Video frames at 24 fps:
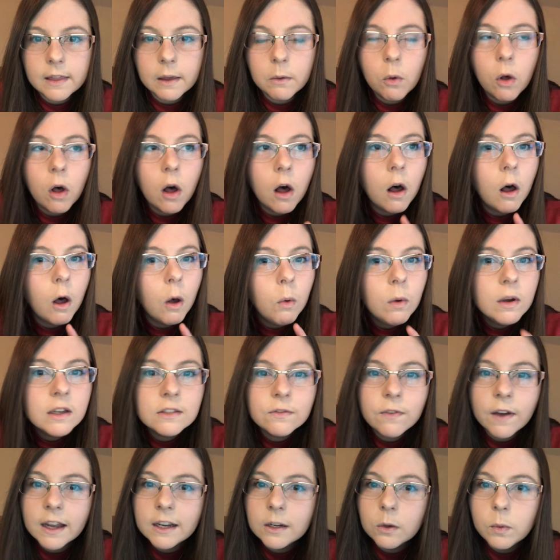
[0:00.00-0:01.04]
They will always
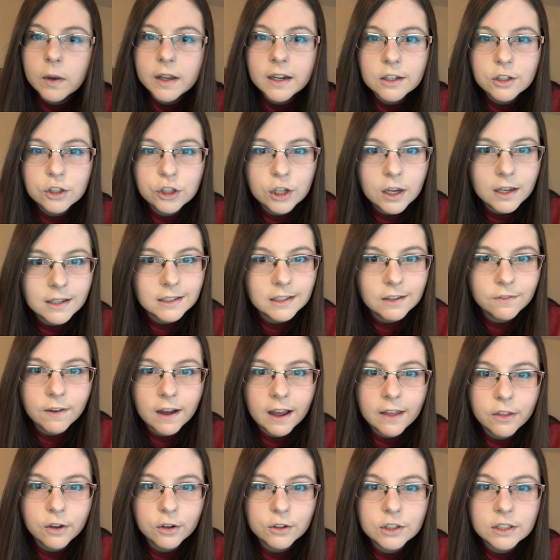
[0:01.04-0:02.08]
find a way to
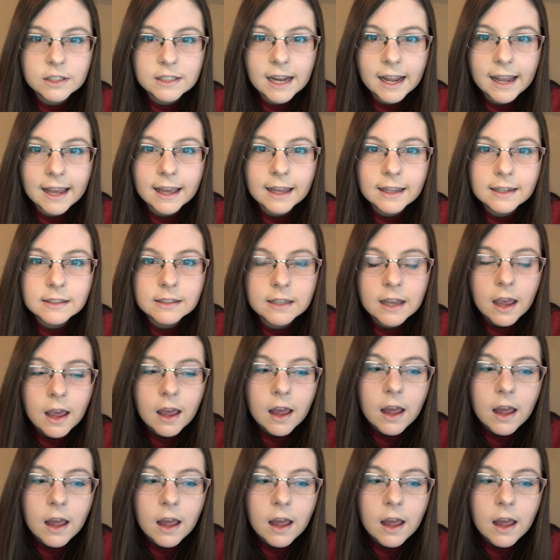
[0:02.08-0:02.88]
justify their stance